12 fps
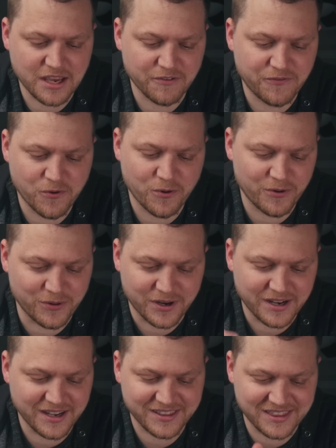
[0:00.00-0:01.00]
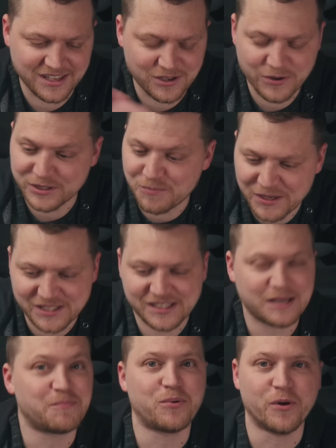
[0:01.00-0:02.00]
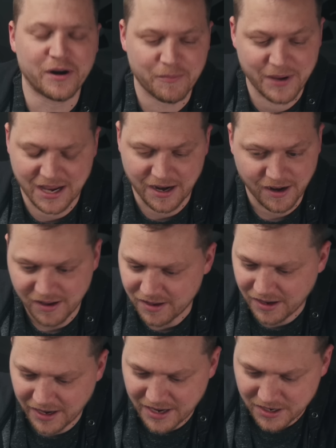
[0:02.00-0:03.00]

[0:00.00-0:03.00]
for the USB-C port. Man, I can't